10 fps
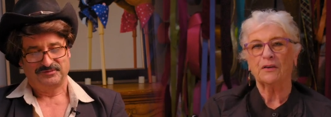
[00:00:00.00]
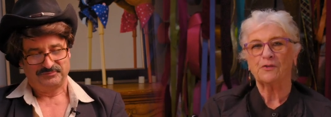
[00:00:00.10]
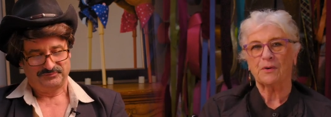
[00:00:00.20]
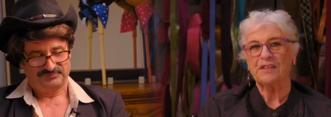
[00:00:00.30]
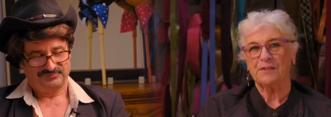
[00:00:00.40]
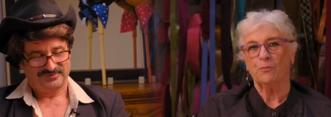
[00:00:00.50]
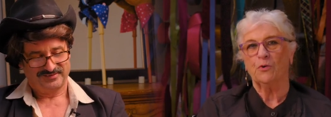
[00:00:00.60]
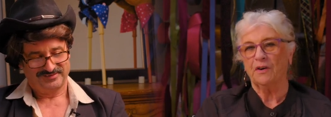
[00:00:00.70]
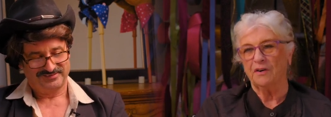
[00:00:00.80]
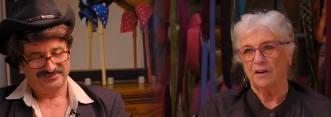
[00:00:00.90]
Speaker 1: drink some
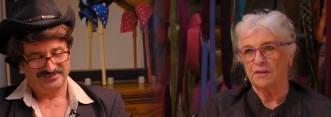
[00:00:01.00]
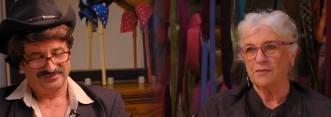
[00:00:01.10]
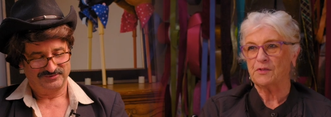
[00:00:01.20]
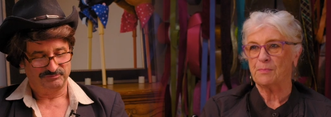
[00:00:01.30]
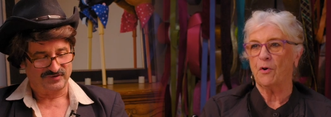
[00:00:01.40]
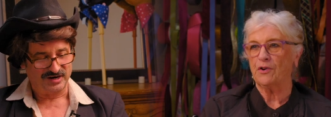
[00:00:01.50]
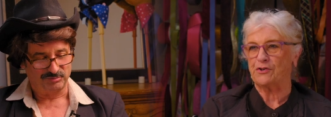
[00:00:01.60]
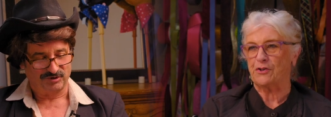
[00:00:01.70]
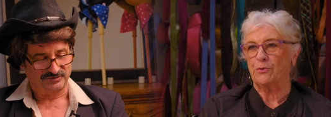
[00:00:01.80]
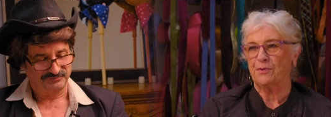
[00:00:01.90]
more uh, smart
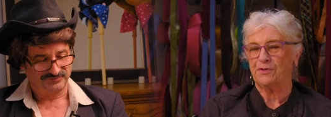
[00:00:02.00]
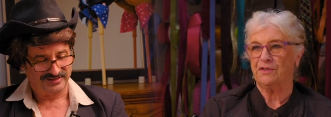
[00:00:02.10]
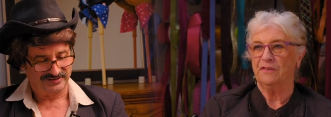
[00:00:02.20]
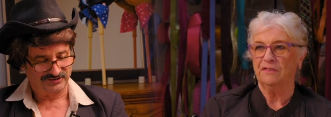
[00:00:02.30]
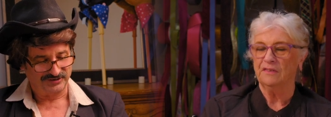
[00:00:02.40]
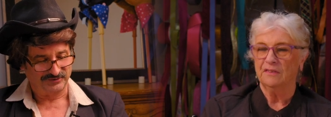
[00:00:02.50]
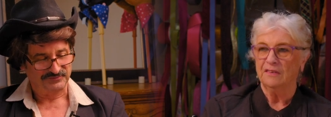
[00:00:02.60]
Fireball. juice.
Speaker 2: Yeah, there you go.